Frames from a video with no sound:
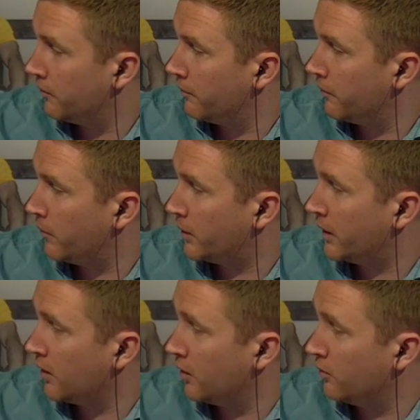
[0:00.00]
it might
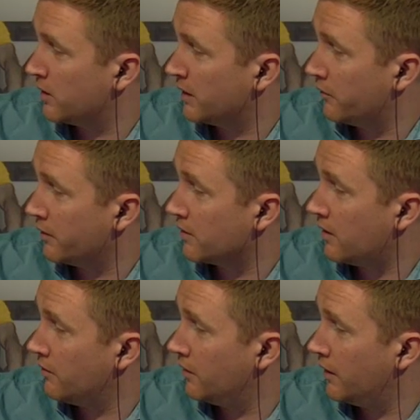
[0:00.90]
take on significance
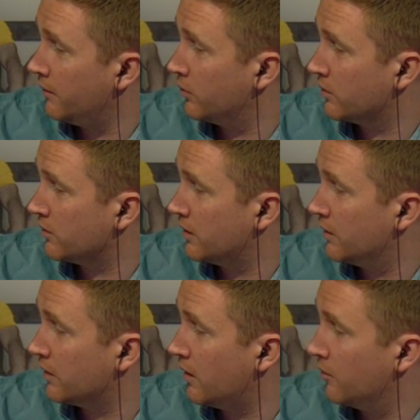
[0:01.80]
down the line, but it's just saying
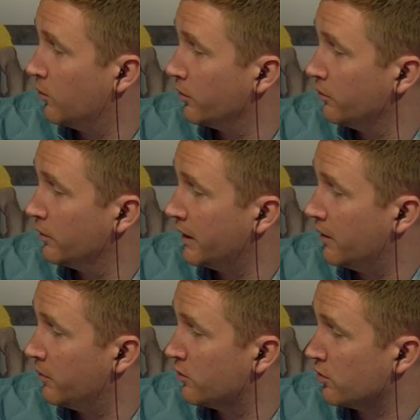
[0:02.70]
that Conor Murray will
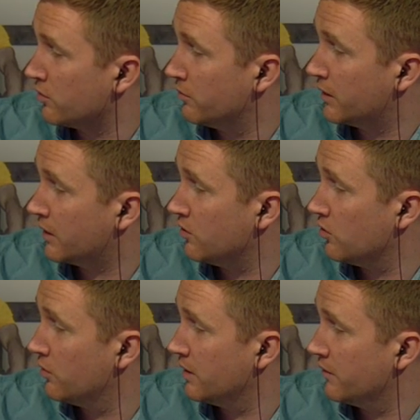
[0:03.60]
again be entrusted with kicking
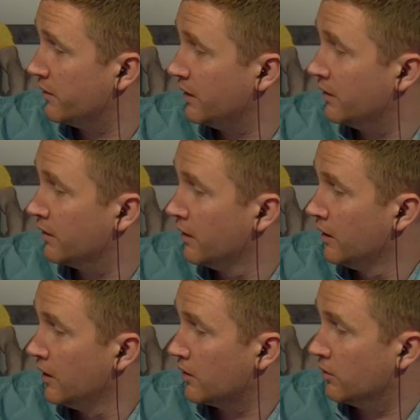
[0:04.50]
duties if needed.
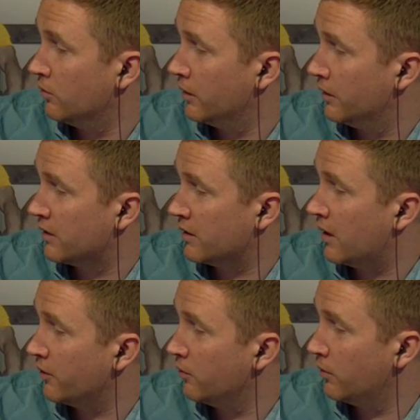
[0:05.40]
So in a
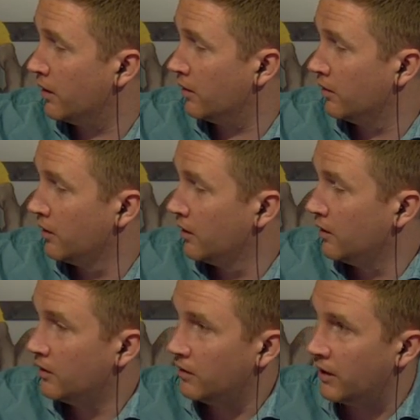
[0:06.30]
scenario where
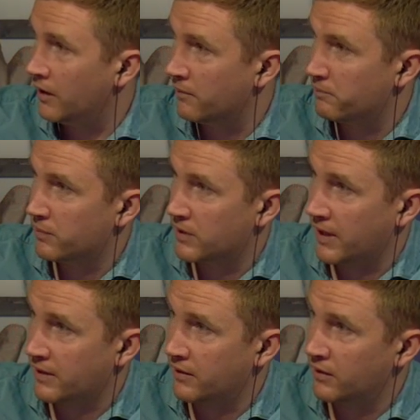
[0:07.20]
uh,
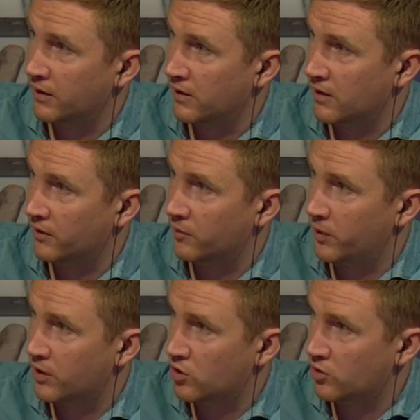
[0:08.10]
Sexton is on the
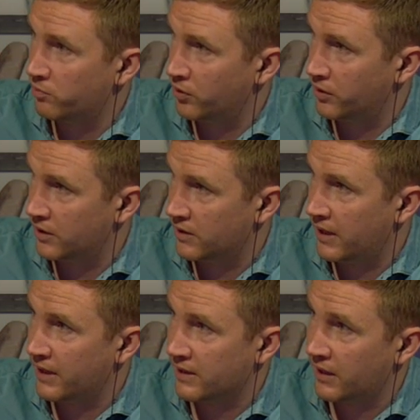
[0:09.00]
pitch, but his
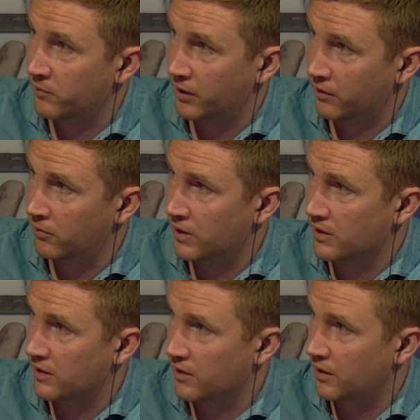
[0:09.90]
leg is at him like it was
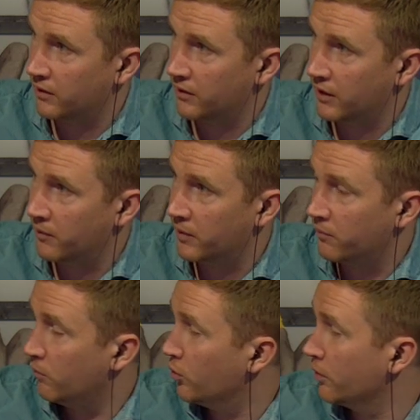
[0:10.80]
in the Scotland game.
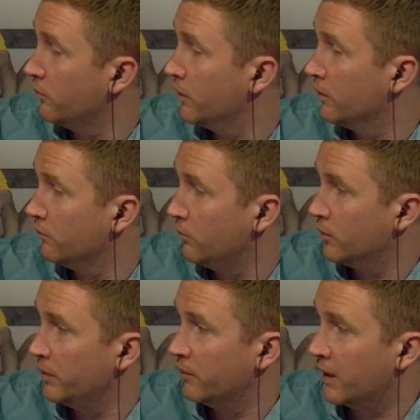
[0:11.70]
That Murray will
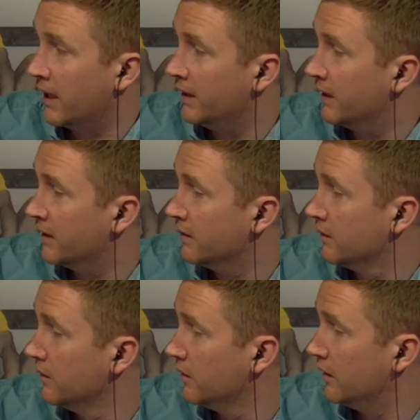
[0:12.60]
will be the man, and
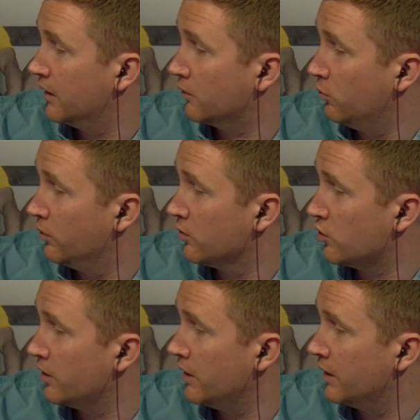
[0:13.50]
he kicked one and
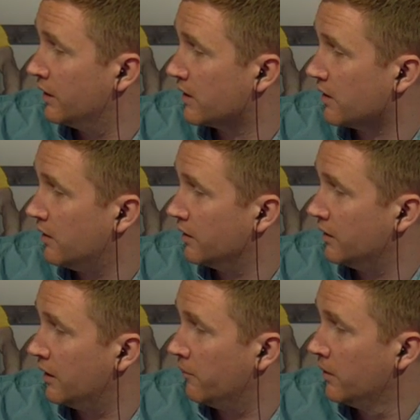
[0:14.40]
three in that Scotland
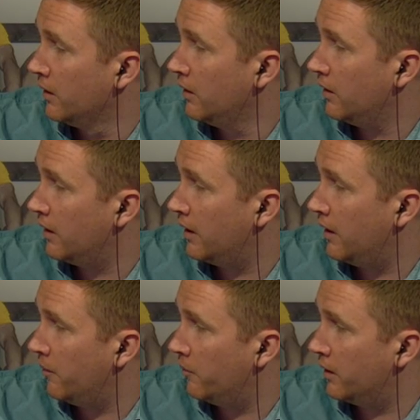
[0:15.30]
game.
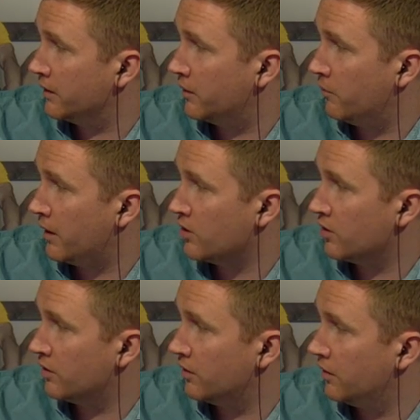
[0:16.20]
Um, and you'd
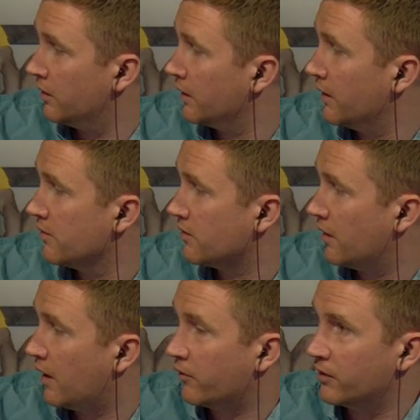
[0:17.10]
imagine against South
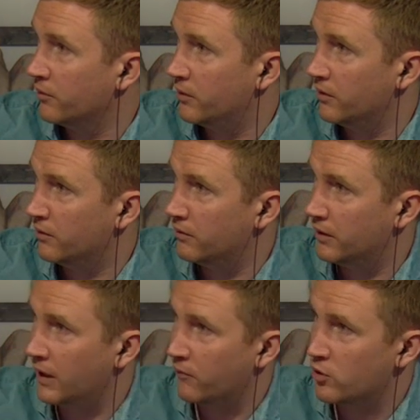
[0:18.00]
Africa, the,
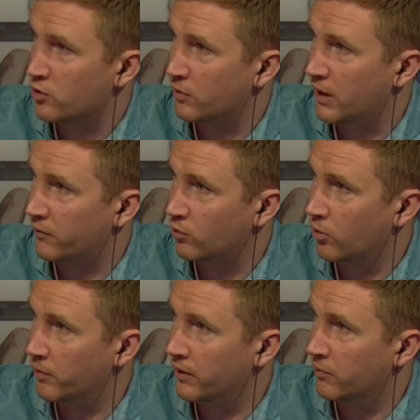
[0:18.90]
the, averages would have to
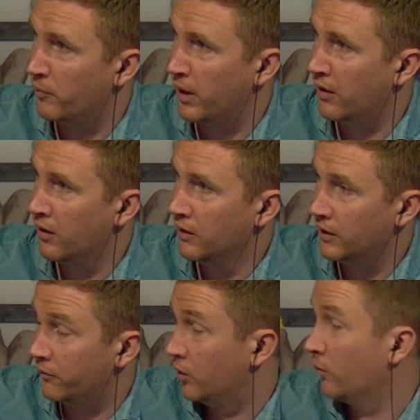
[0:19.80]
go up a little bit better.
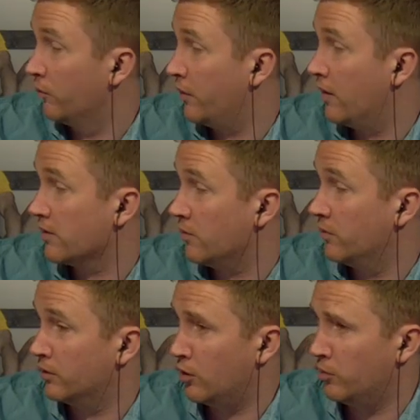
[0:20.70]
Yeah. Even though, in fairness, some
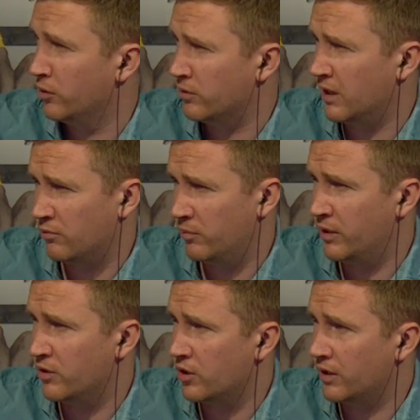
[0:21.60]
a couple of those kicks were
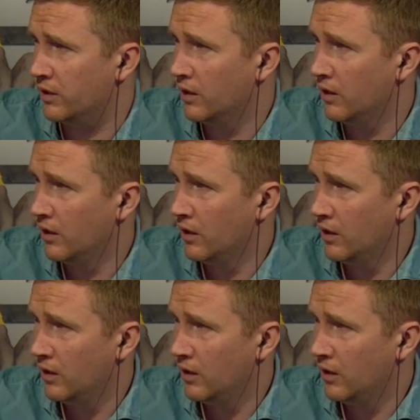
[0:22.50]
pretty tricky. Yeah.